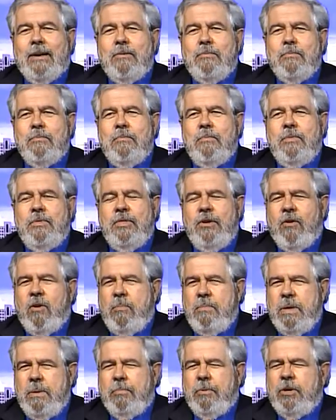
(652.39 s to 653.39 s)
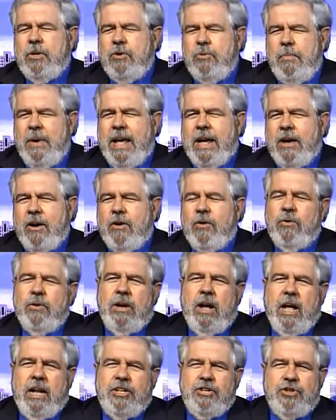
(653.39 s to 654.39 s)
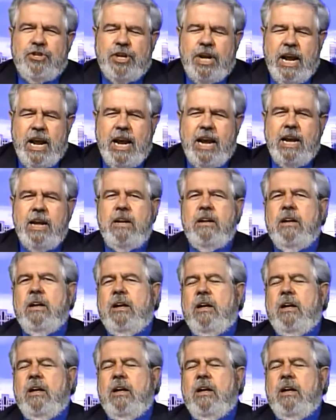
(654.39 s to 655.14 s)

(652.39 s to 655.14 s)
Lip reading: There are people who may own a chain